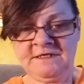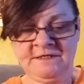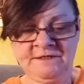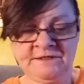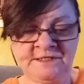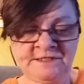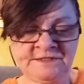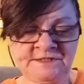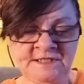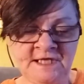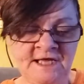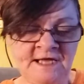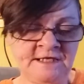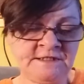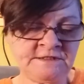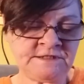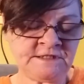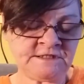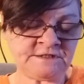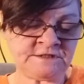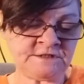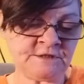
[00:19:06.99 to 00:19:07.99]
the
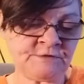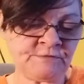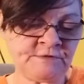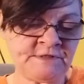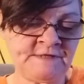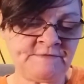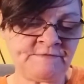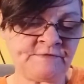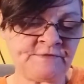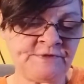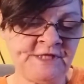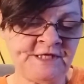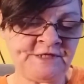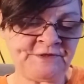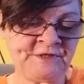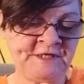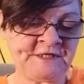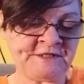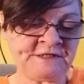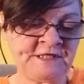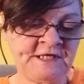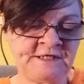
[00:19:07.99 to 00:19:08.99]
scientists or whatever, they
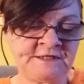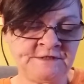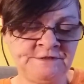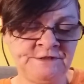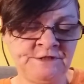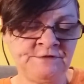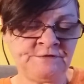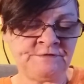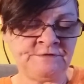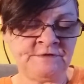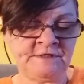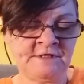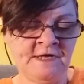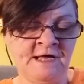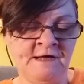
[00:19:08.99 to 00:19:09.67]
think that you'd